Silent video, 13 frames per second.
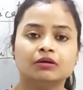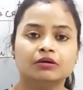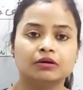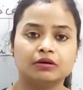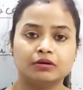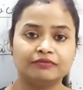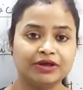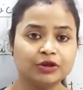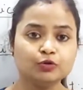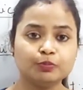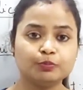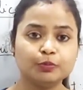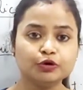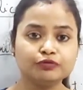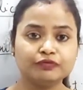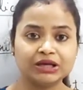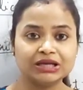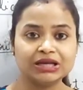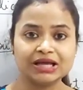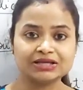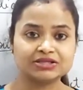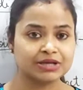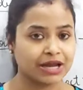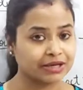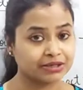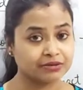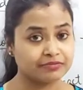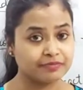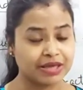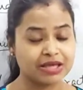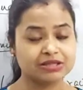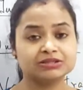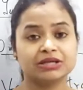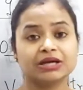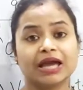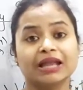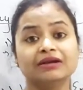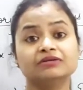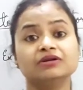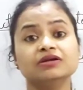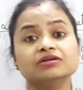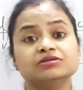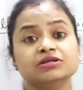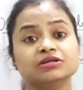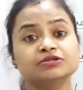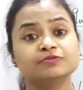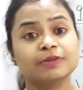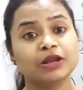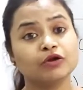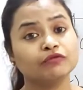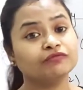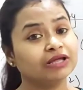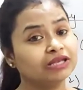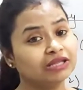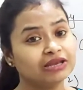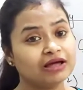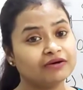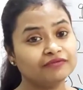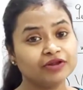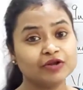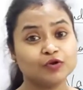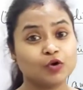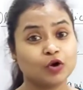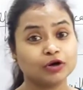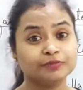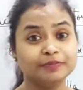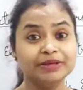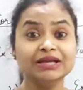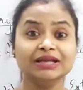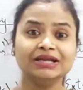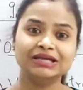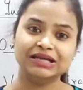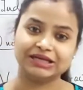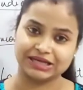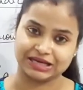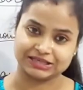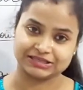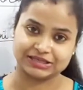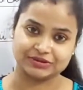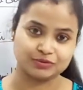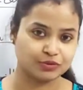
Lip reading: When you put vanilla extract in base, the characteristic smell of vanilla will not be detected.